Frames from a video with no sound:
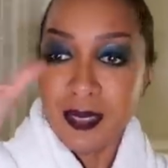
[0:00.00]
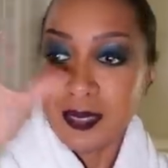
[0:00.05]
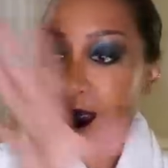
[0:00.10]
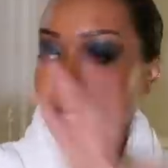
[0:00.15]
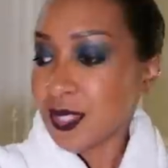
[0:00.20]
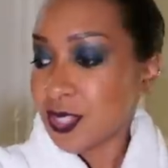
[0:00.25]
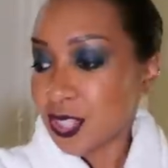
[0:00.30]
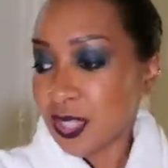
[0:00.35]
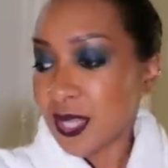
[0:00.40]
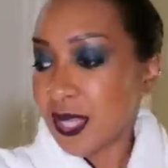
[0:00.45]

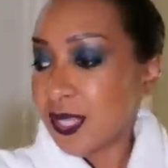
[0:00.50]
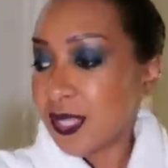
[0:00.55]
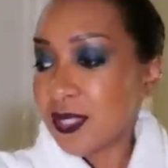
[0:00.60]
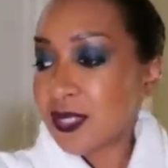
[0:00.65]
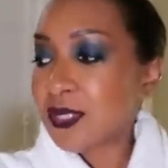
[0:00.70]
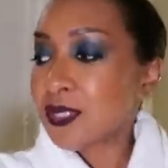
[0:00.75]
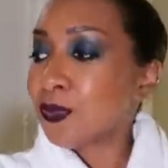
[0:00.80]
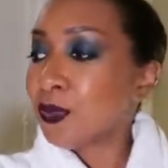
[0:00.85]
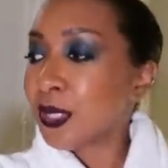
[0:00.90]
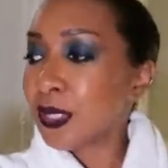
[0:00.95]
get
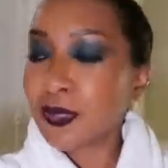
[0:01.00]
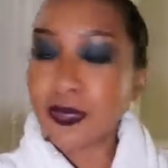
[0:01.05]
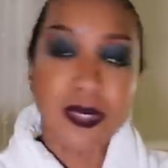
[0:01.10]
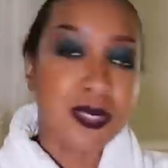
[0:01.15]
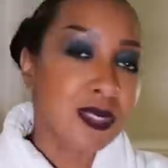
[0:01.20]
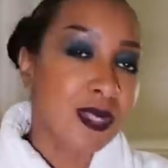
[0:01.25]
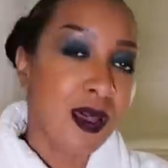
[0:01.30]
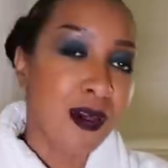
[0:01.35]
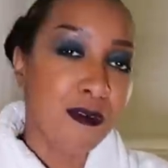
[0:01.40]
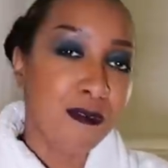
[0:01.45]
changed and all that good
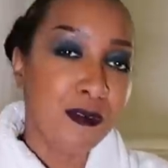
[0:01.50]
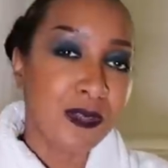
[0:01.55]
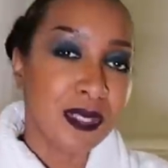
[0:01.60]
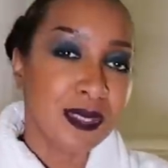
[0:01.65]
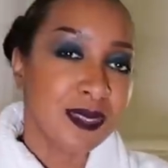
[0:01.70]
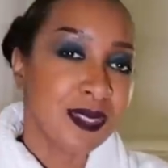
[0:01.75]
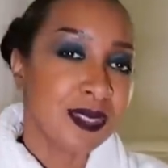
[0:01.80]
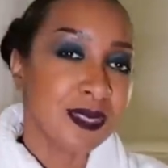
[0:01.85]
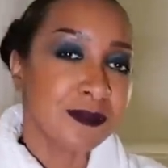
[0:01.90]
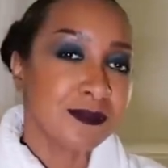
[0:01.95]
stuff.
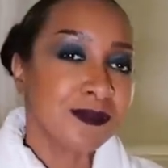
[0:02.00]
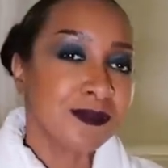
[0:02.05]
And